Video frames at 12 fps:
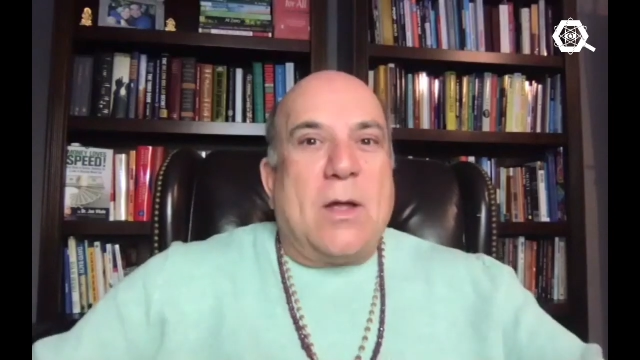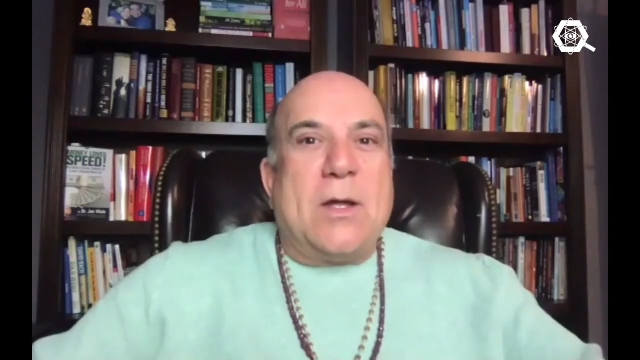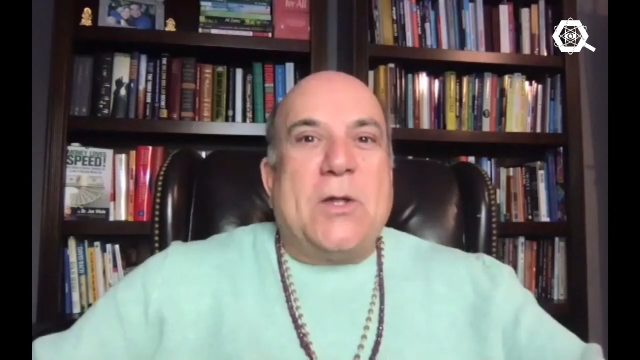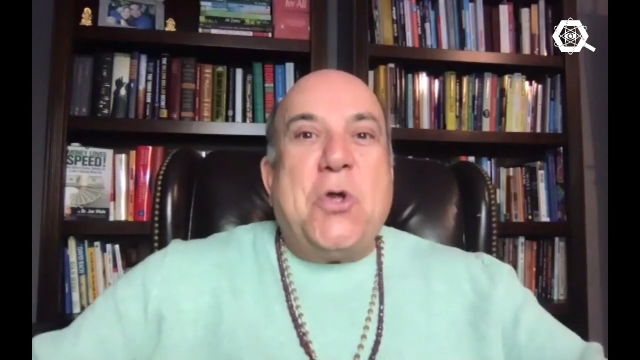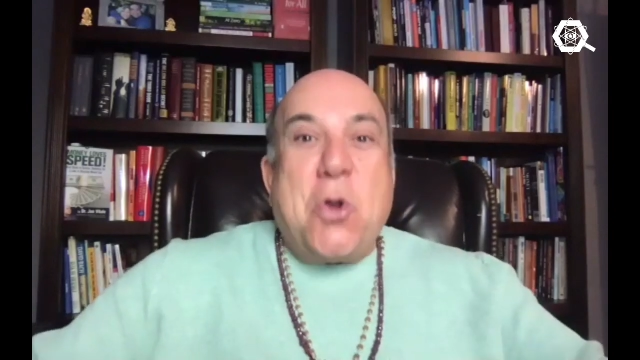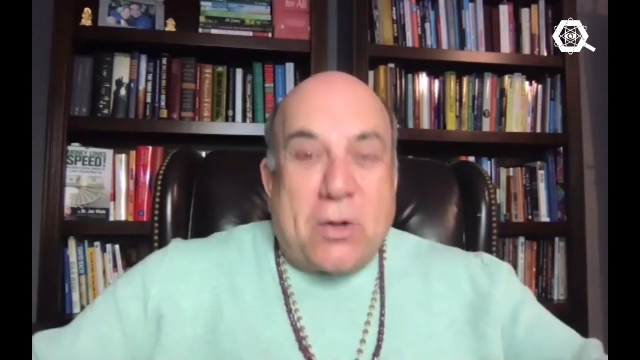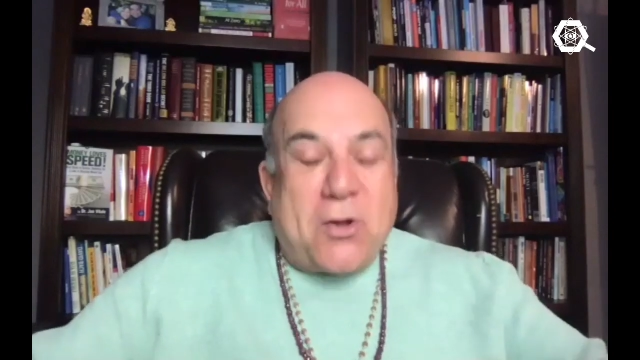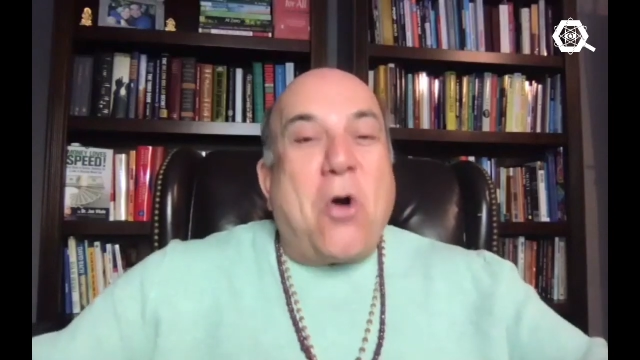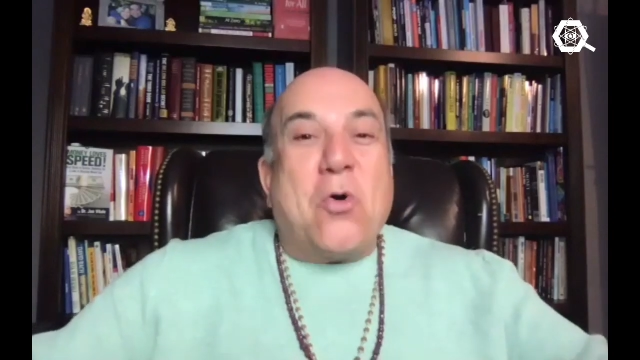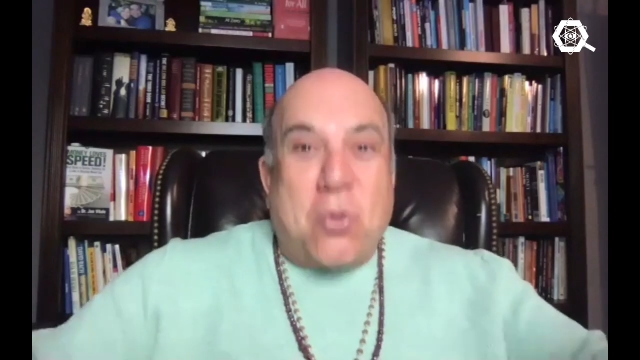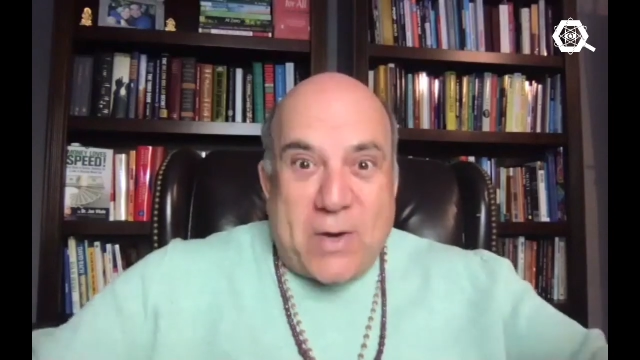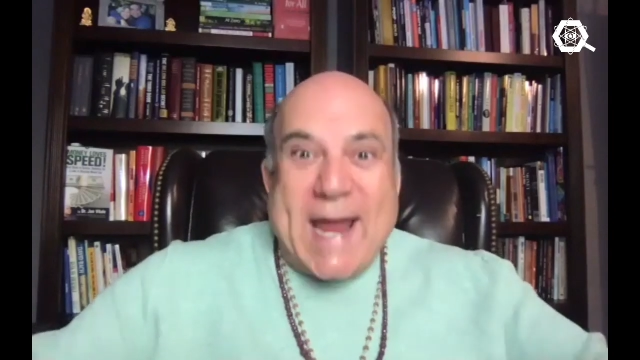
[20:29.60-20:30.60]
you're
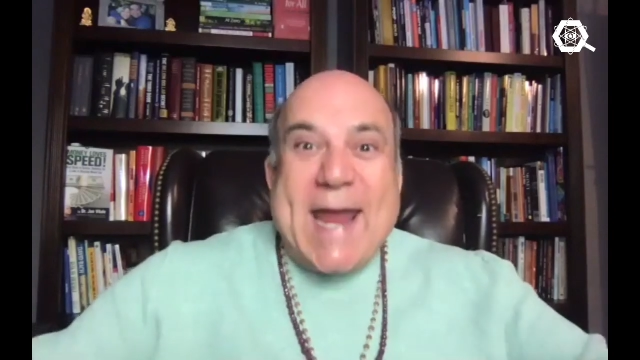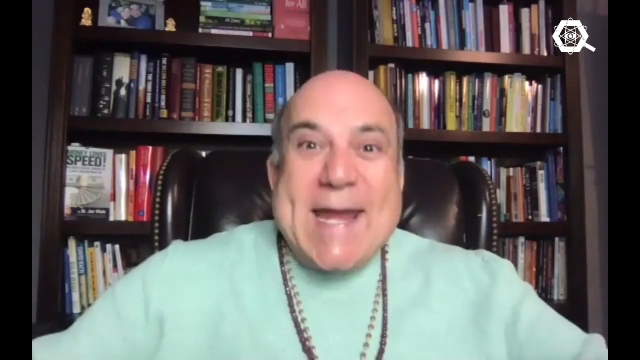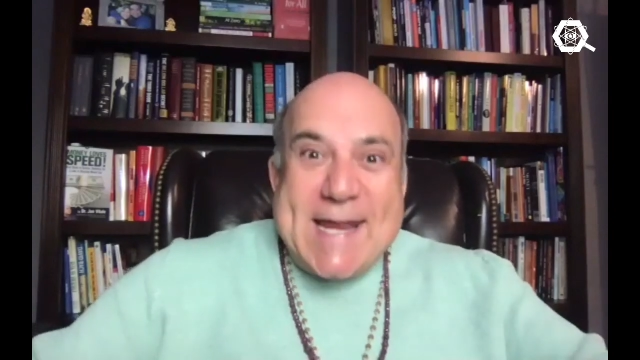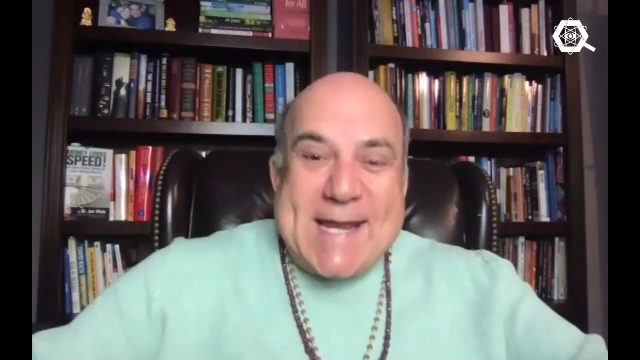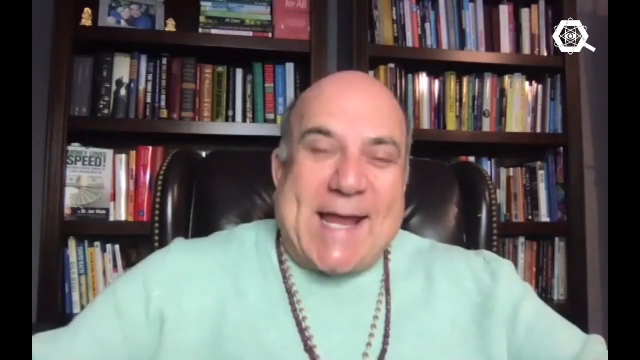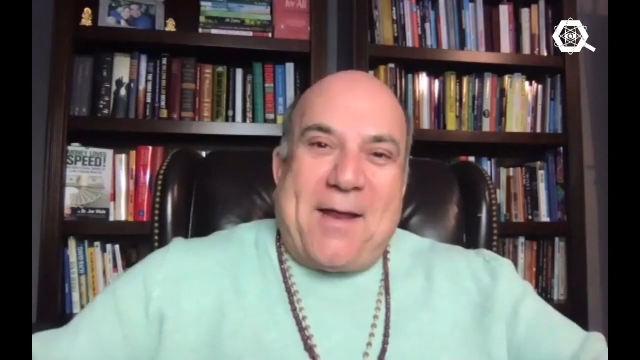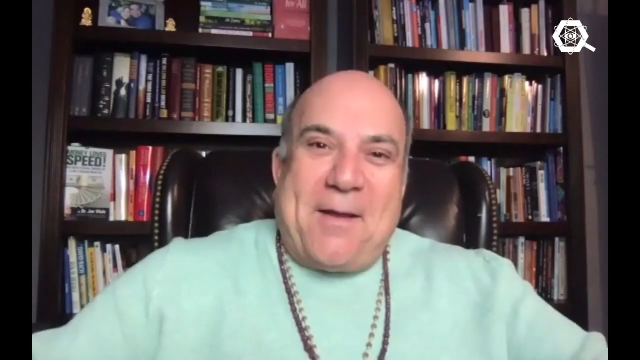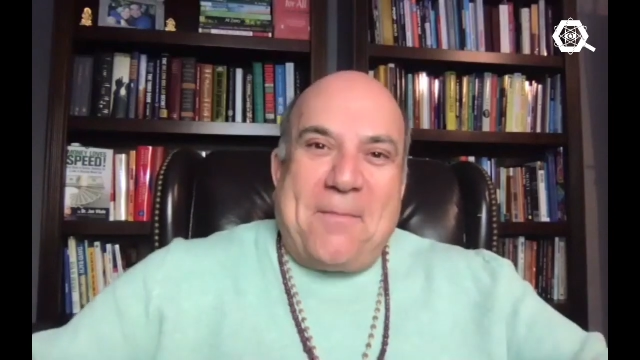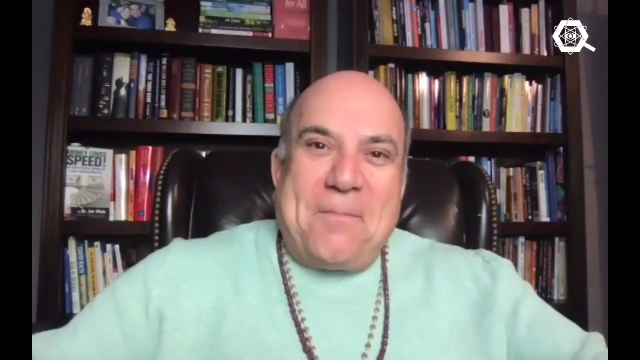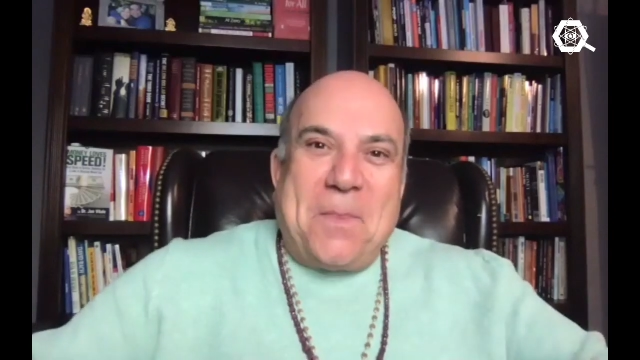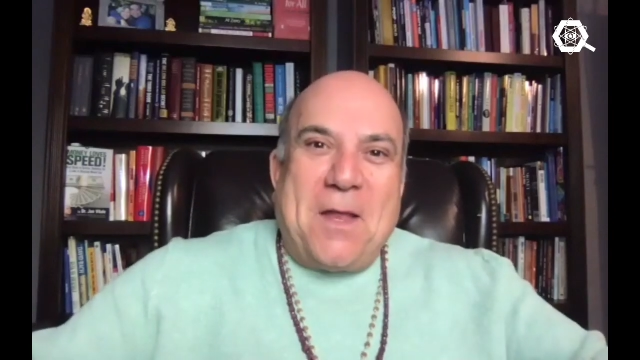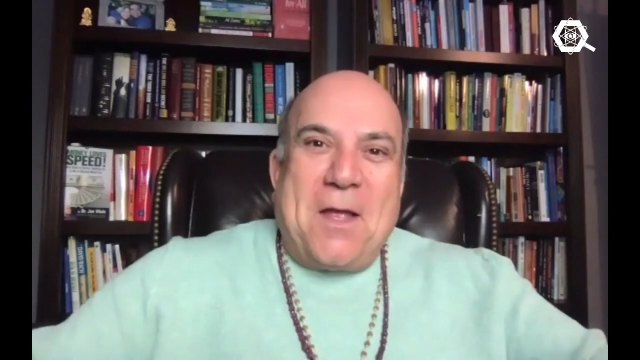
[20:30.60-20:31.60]
co-creating it.
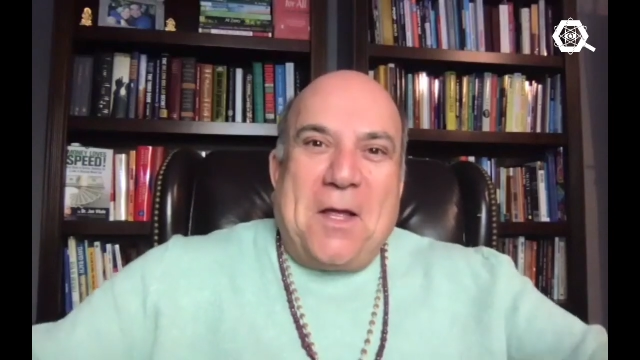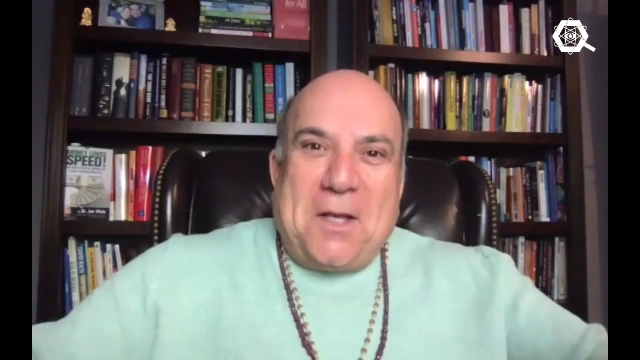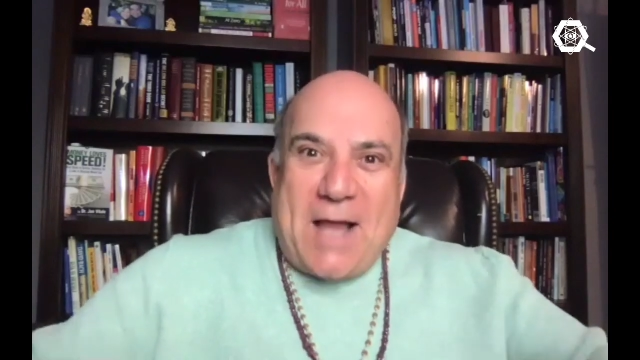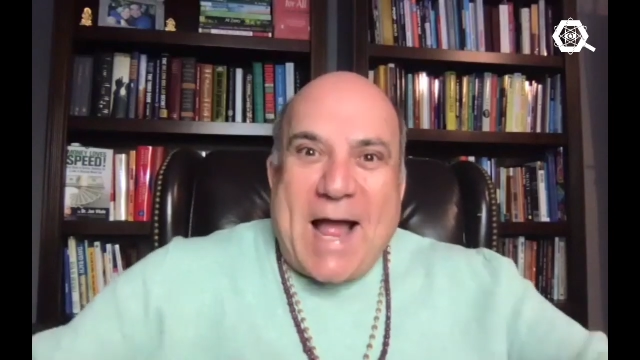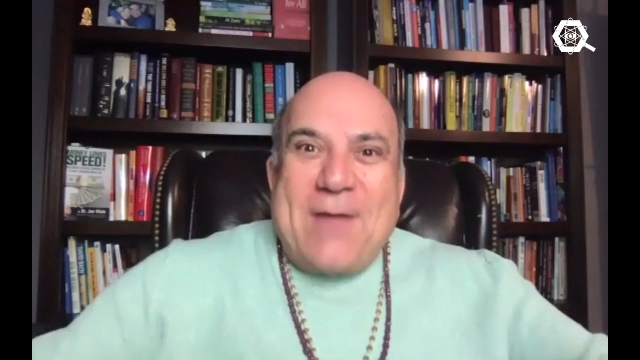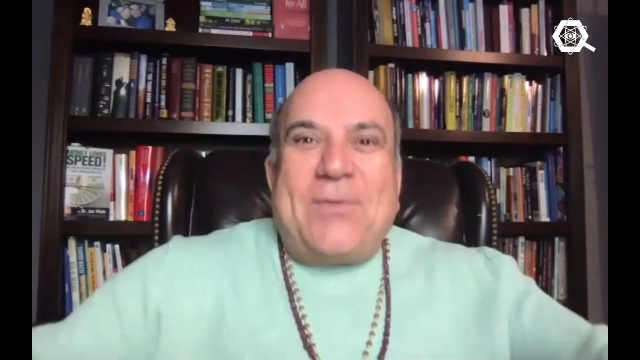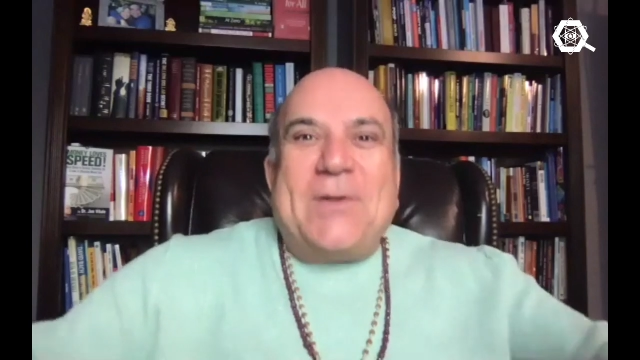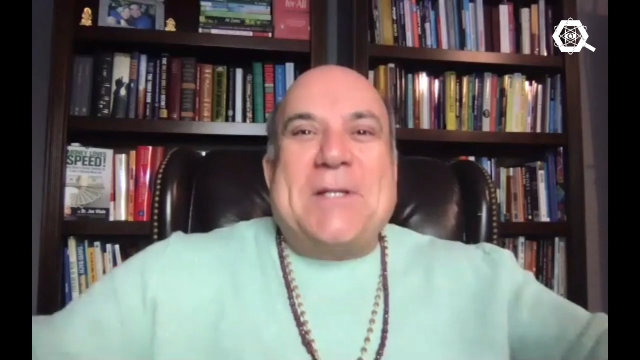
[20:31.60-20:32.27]
Life